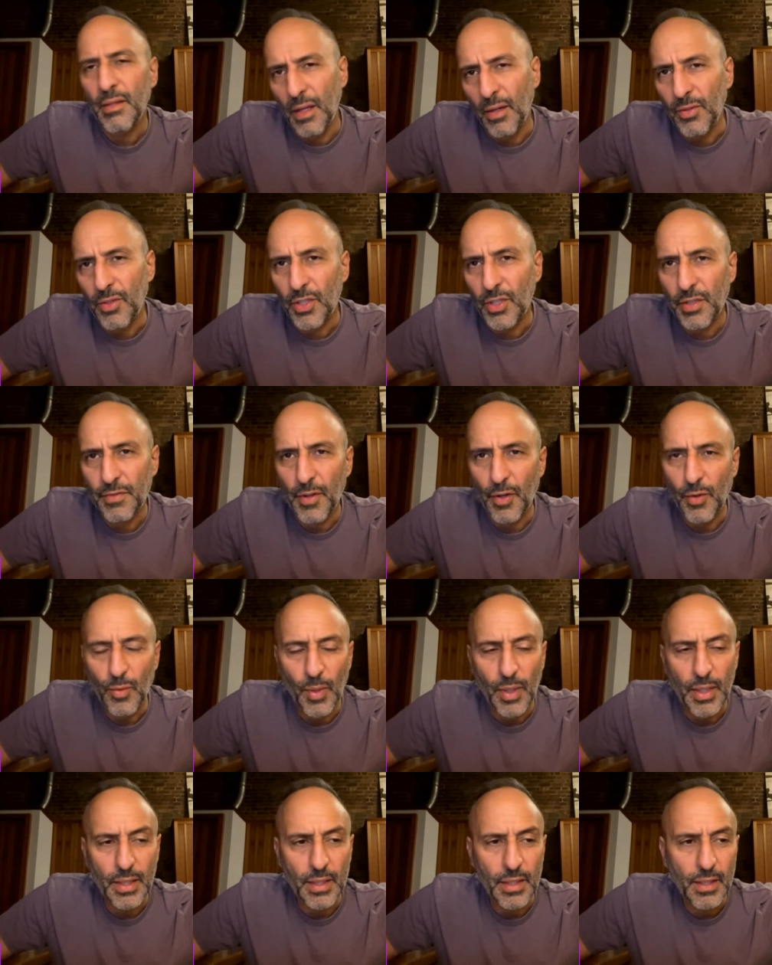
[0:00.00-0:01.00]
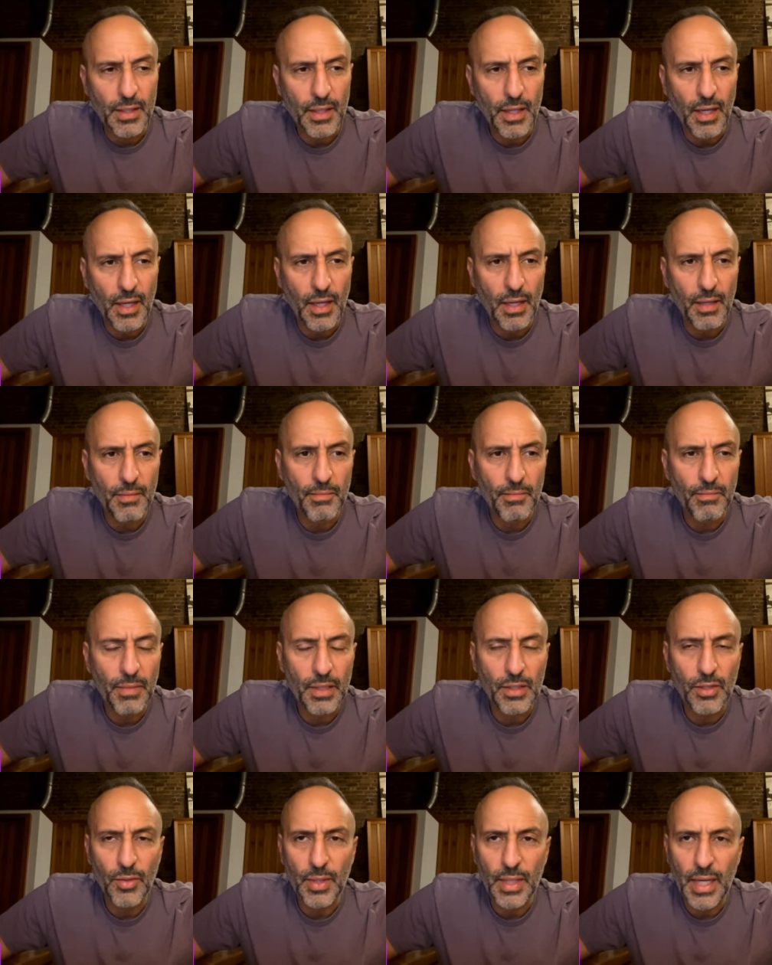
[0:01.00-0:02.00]
Just vote once, but
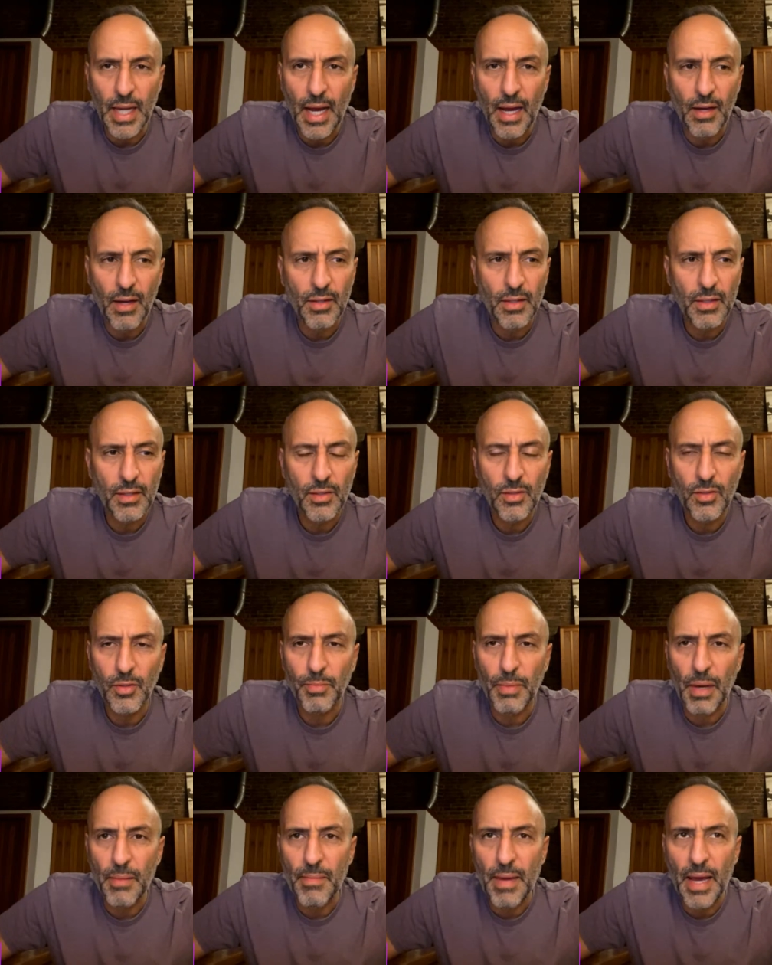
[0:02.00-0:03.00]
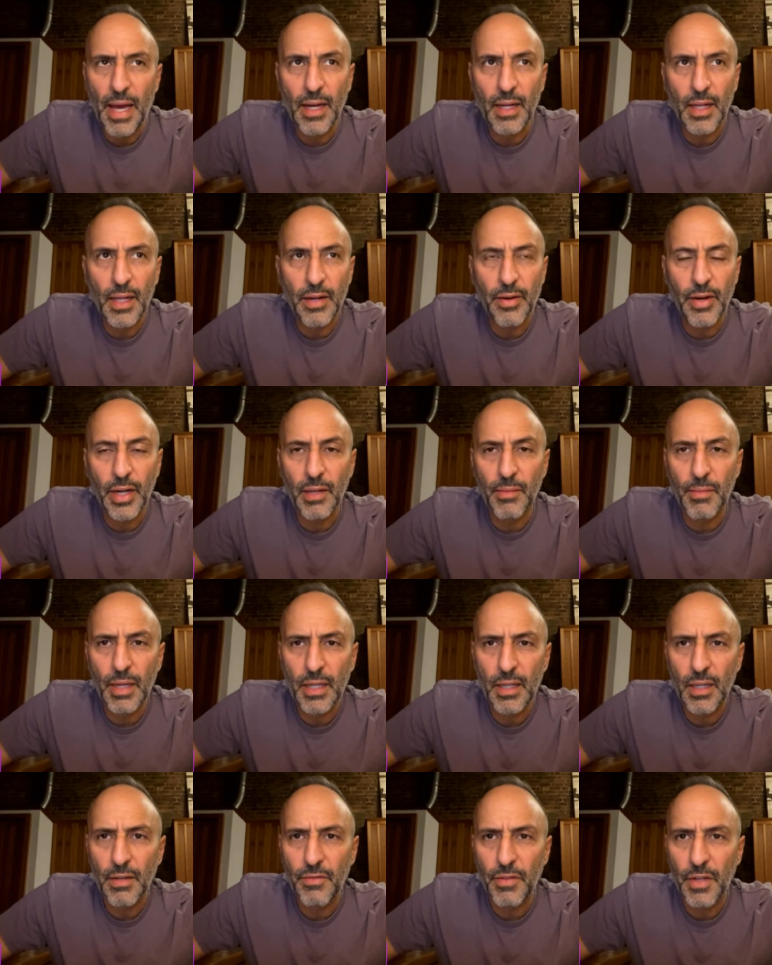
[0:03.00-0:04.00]
do it now. Do it by mail. I recommend
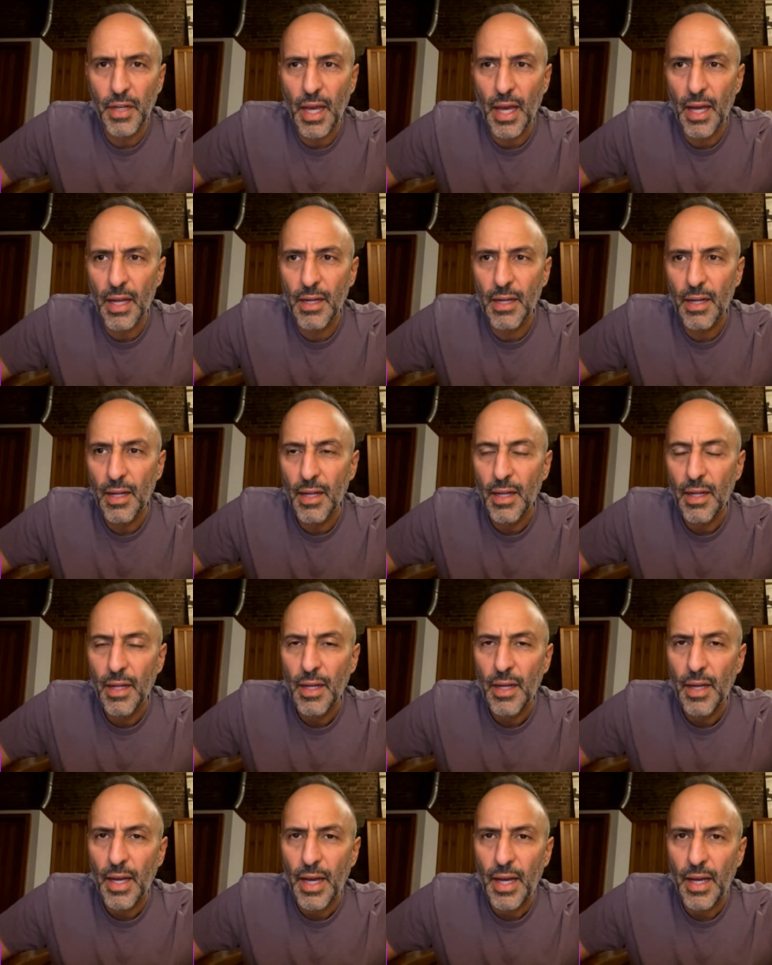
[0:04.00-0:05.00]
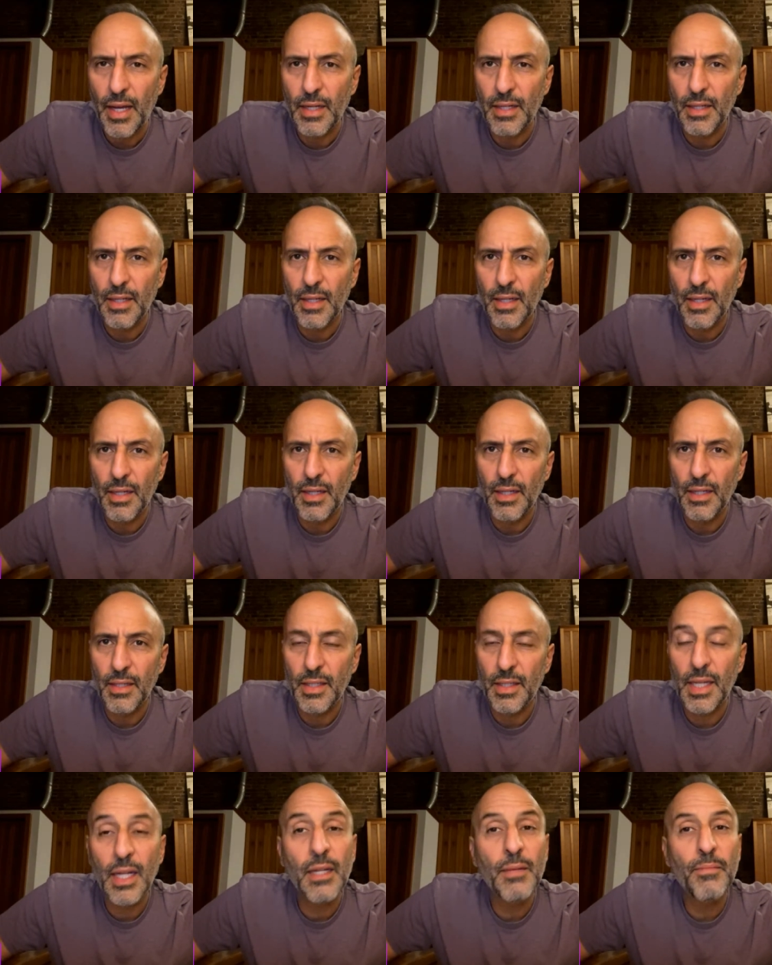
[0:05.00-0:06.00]
it if you can. And
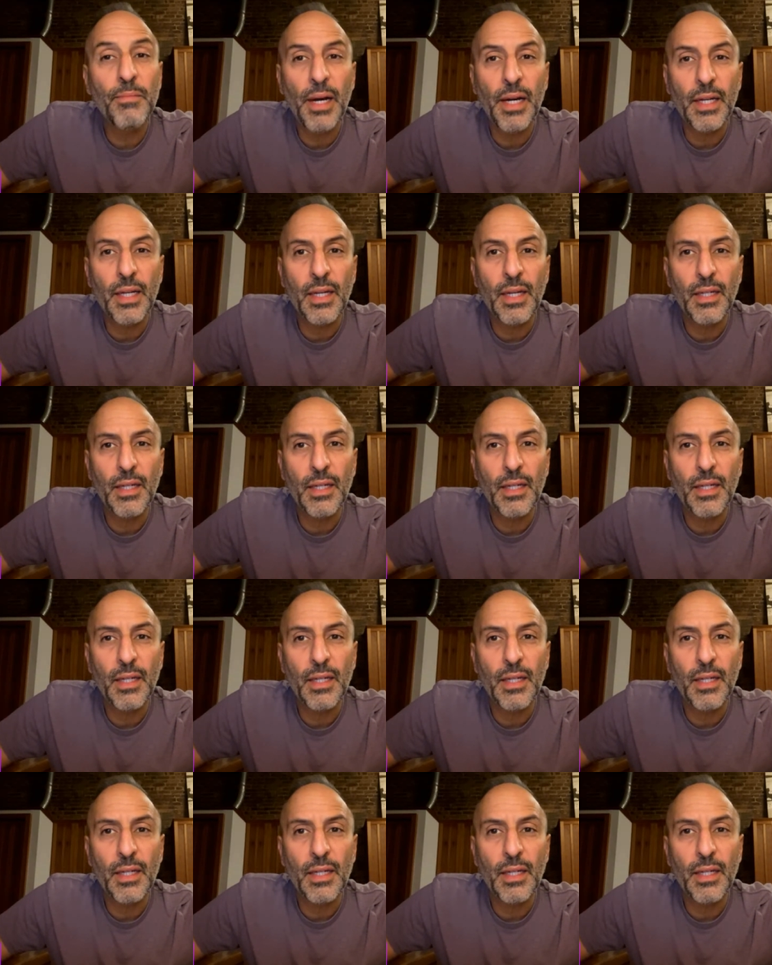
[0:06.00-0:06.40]
send a buck.